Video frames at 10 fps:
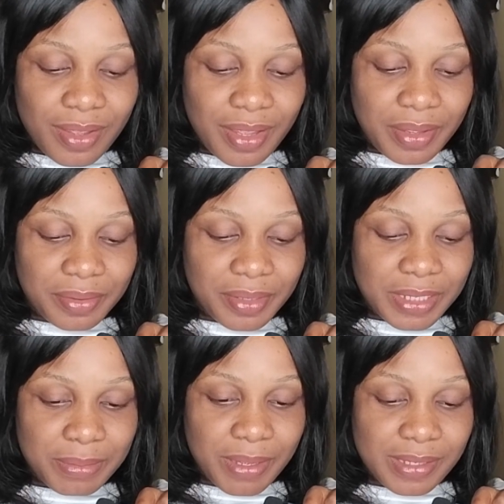Okay,
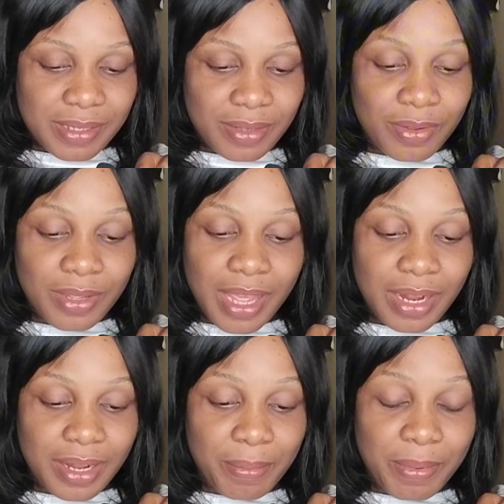this person, okay,
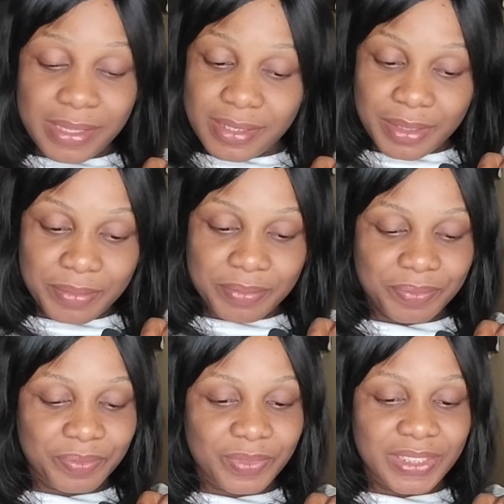another
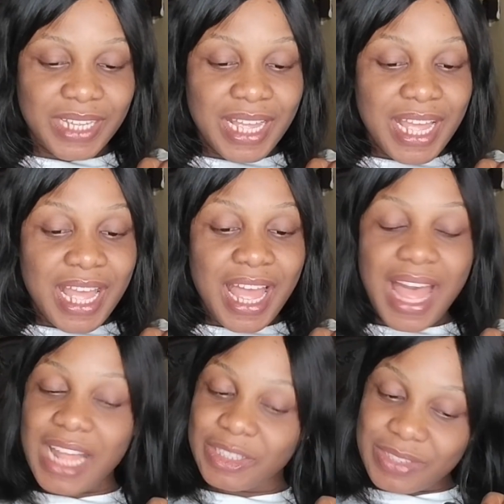person,
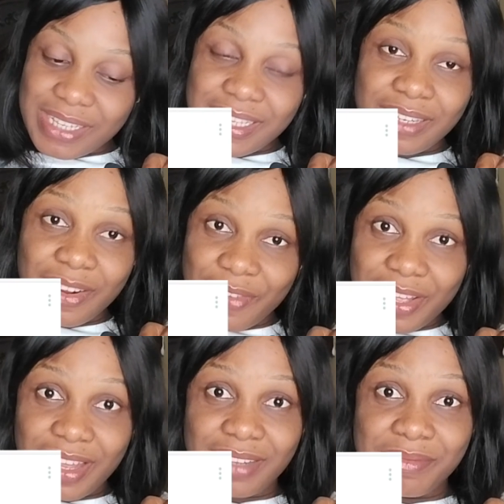another South
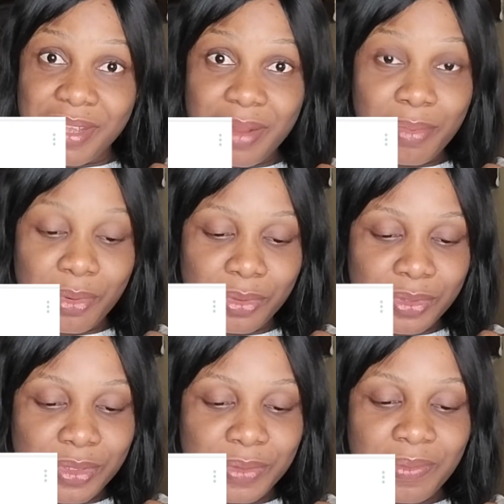African made a
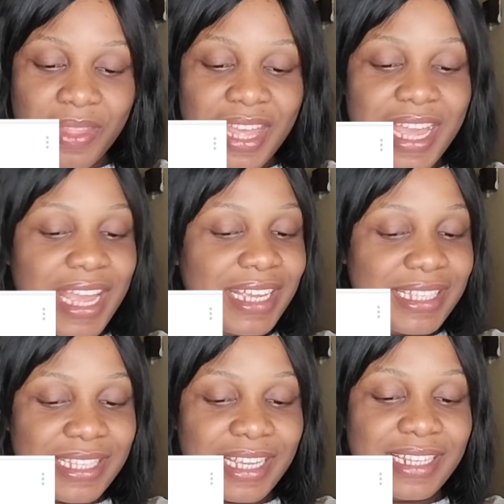post.
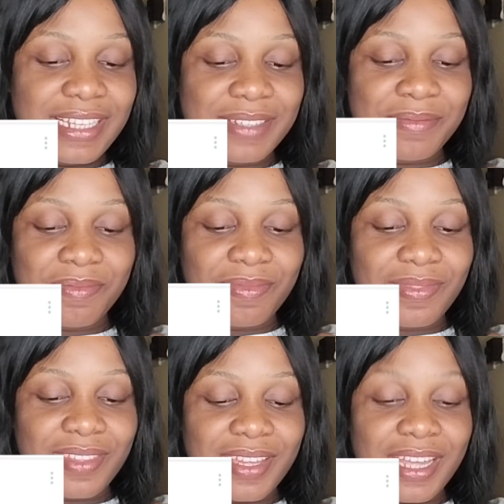He said,
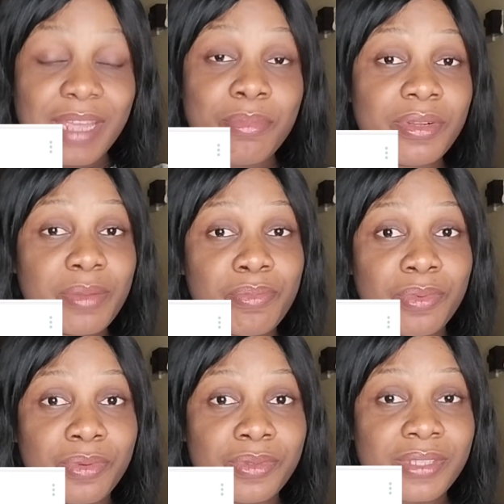he put a
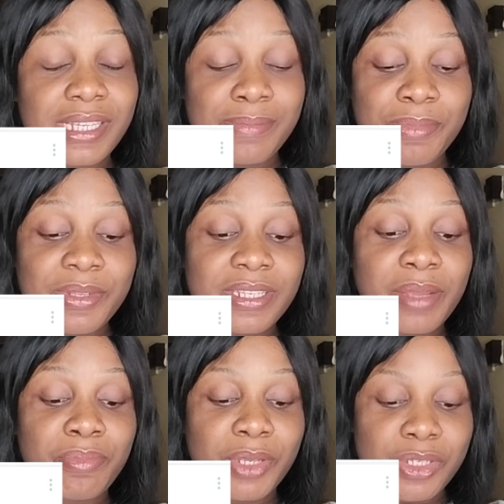
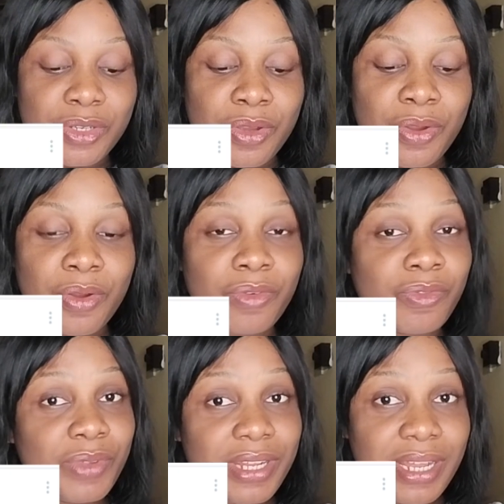picture
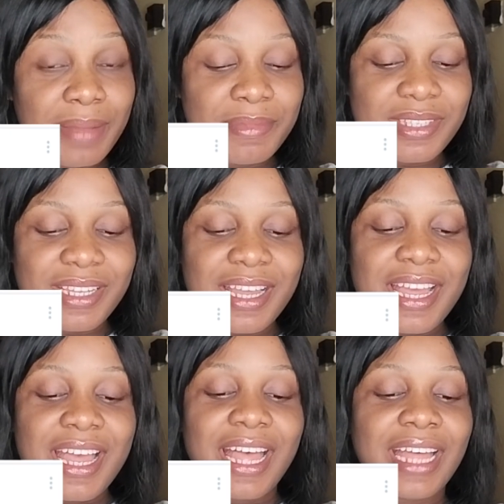of Williams
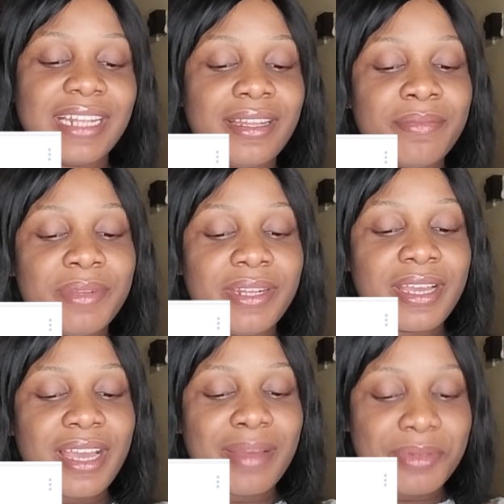and then made
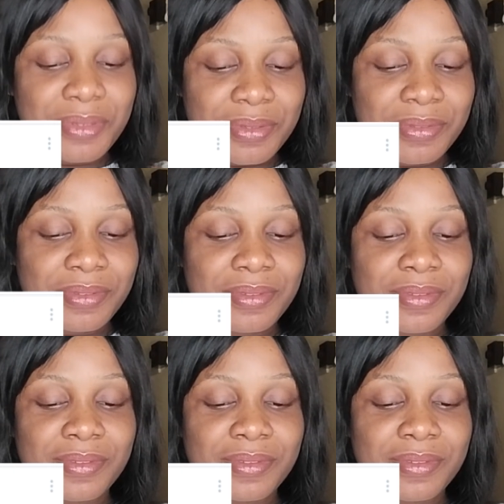a caption